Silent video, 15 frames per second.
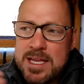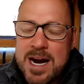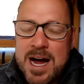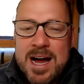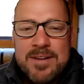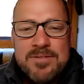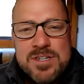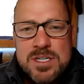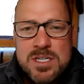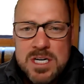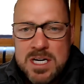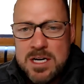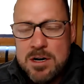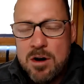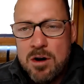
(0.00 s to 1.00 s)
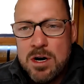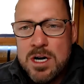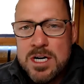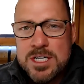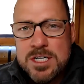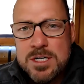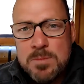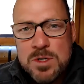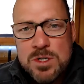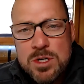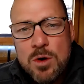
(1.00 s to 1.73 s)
that I've seen our customers